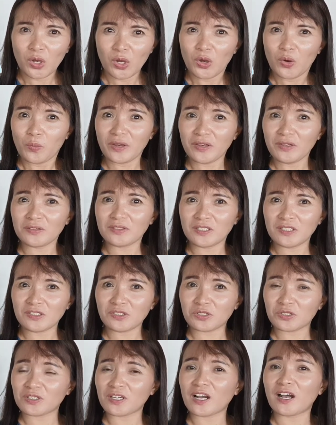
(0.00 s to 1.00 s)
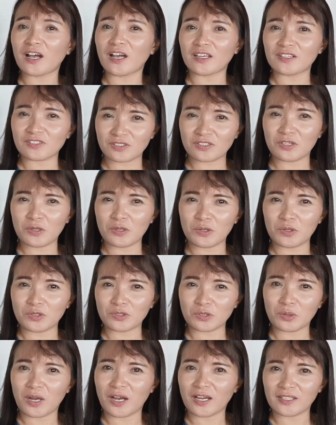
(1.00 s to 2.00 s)
When your teacher asks you to
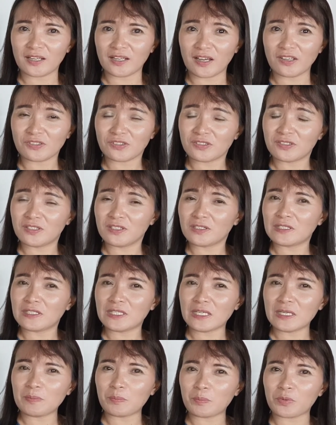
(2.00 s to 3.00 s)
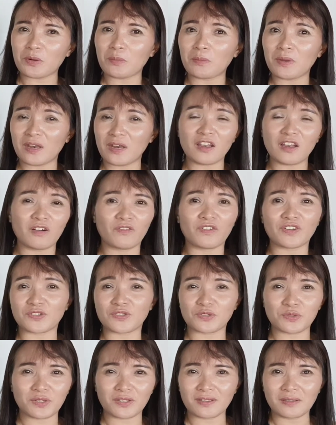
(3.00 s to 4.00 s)
analyze the deeper meaning of a
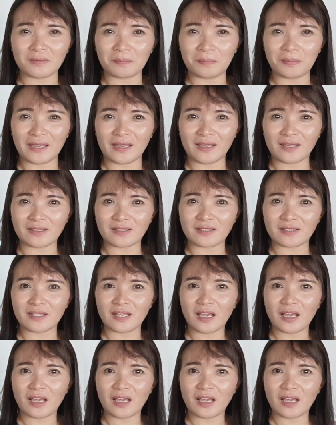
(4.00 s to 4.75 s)
certain piece,